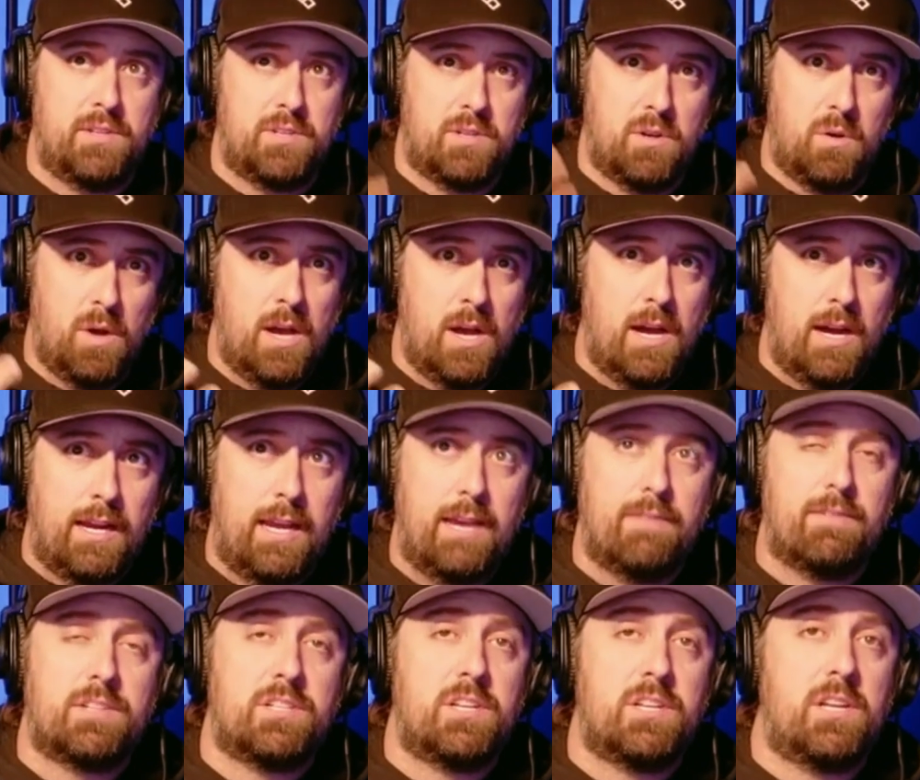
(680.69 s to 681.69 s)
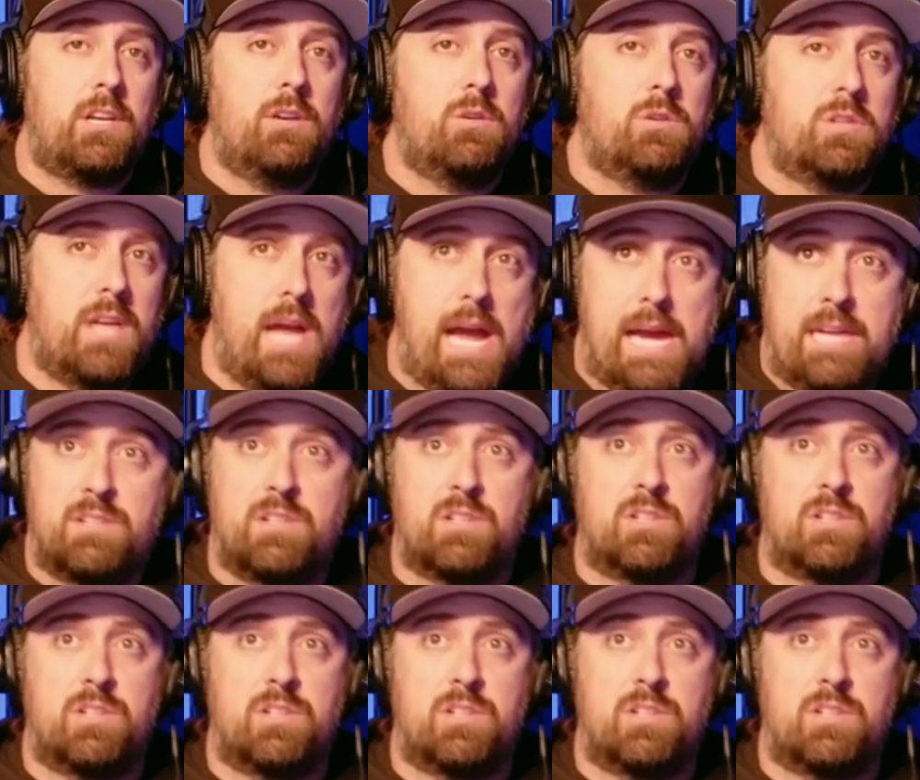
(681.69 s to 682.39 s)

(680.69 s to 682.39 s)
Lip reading: So give us a use case.